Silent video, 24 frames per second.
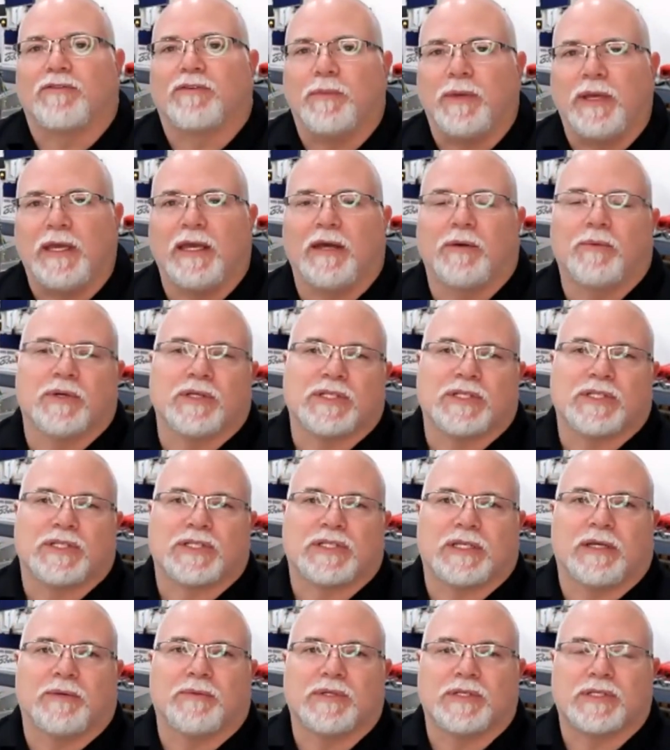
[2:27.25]
for me, it
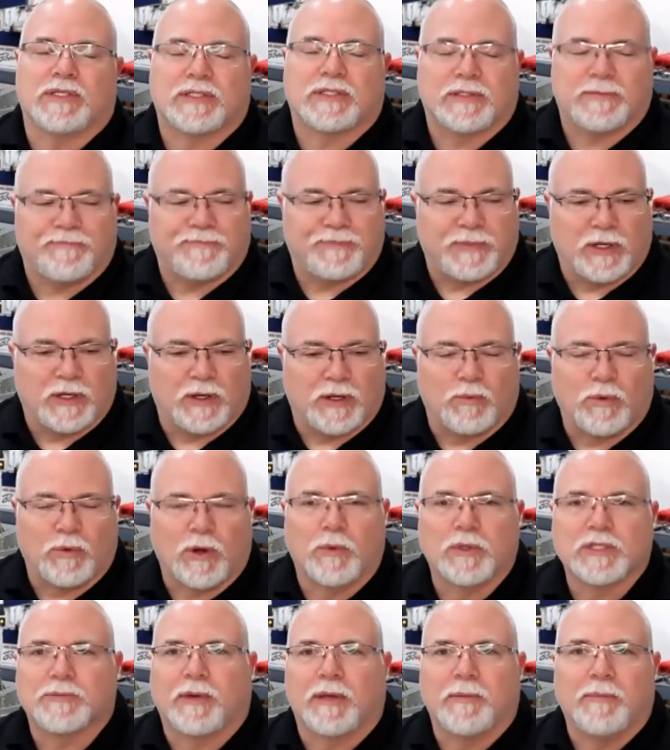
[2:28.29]
was it was you know,
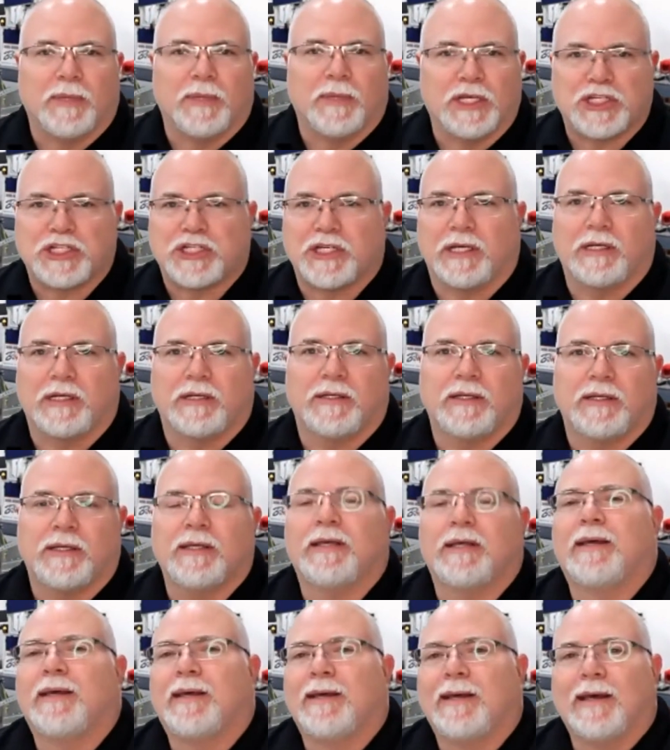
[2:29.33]
what was my mission?